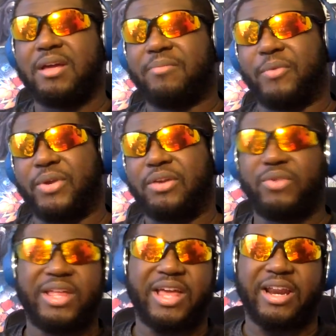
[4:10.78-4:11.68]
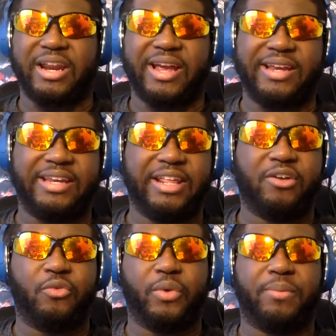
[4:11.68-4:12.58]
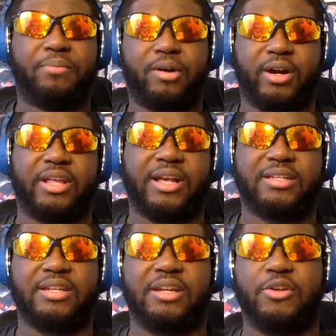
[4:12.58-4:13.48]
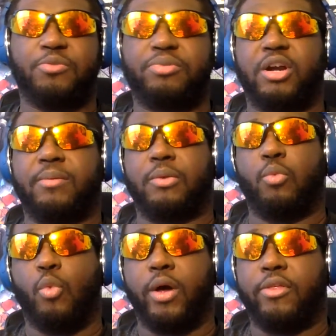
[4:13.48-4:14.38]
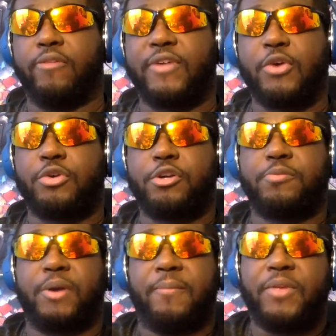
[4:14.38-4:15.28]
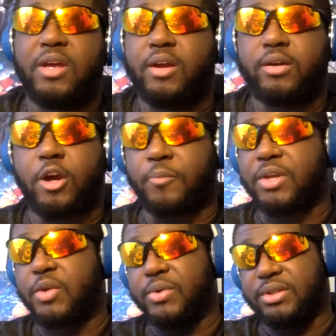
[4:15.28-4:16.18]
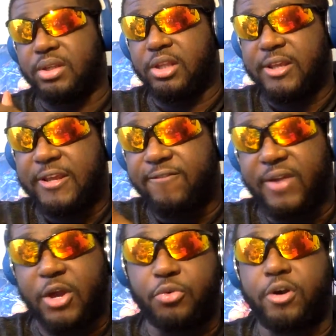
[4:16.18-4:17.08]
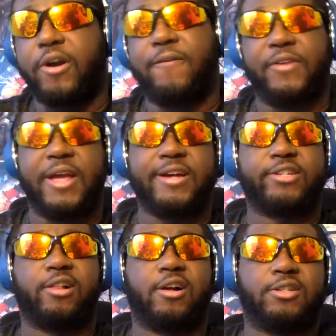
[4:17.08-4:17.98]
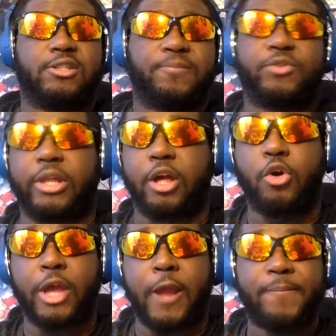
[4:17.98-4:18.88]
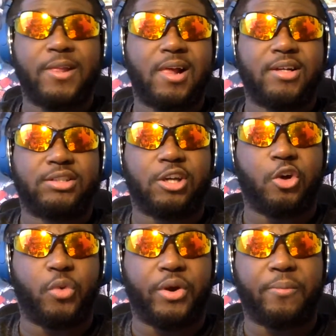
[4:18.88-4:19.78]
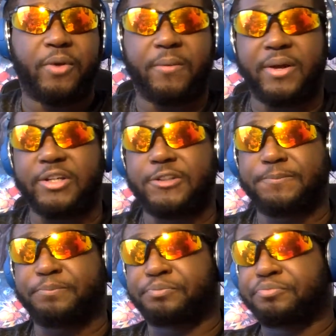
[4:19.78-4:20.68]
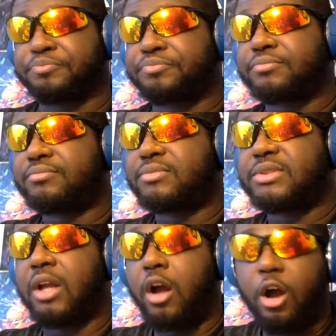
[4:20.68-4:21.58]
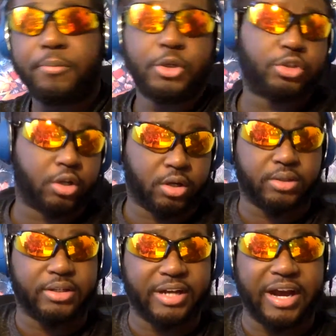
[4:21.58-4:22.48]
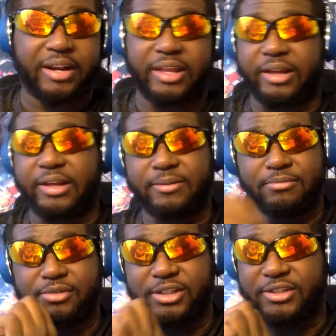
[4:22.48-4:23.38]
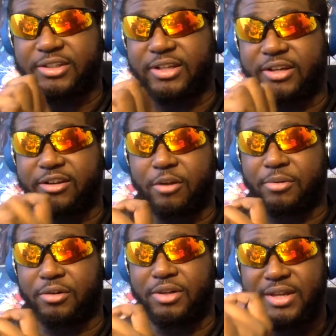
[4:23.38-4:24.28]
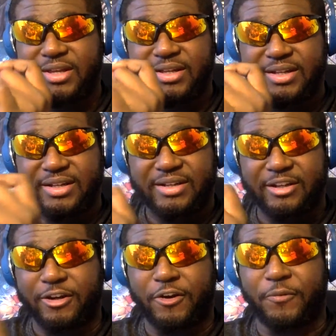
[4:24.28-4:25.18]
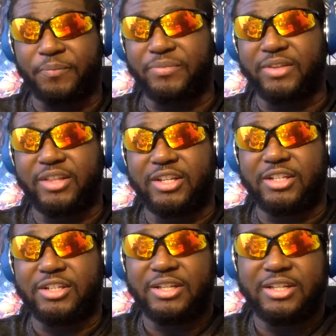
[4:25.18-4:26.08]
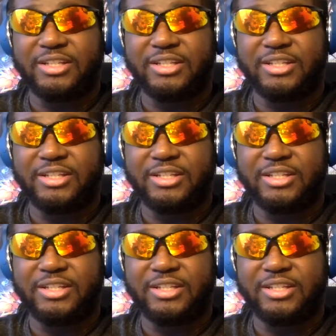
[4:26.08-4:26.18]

But we didn't really have an idea what part he has in it. He was probably one of the founders, but no, he was the founder of the X-Laws. It's like, okay, so we were pretty much almost on the dot. Like, just a couple, you know, little